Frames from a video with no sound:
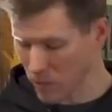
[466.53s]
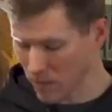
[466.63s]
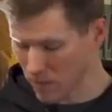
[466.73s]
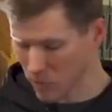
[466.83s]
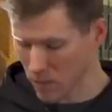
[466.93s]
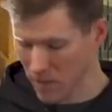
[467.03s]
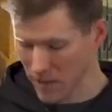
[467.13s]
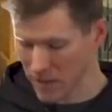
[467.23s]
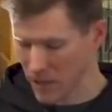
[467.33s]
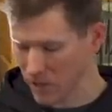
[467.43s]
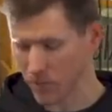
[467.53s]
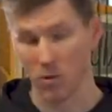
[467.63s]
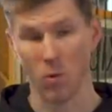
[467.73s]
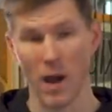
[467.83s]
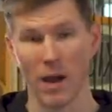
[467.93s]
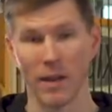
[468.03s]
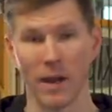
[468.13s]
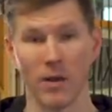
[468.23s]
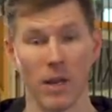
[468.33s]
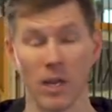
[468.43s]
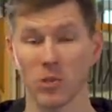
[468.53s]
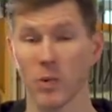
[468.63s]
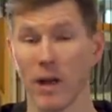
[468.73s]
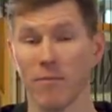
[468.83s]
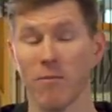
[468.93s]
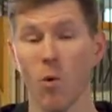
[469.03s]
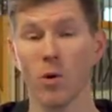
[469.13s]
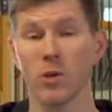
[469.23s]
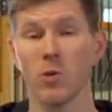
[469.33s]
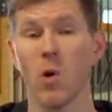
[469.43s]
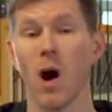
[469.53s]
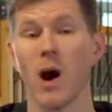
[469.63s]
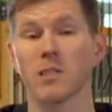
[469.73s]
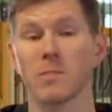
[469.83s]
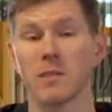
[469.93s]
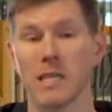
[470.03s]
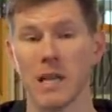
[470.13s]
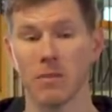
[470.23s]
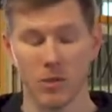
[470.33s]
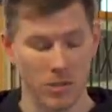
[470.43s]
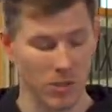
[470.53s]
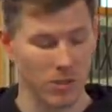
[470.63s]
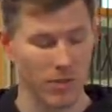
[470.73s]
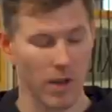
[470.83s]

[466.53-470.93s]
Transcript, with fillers: swim swim bait that's out there for a while now. So we got four new awesome TW exclusive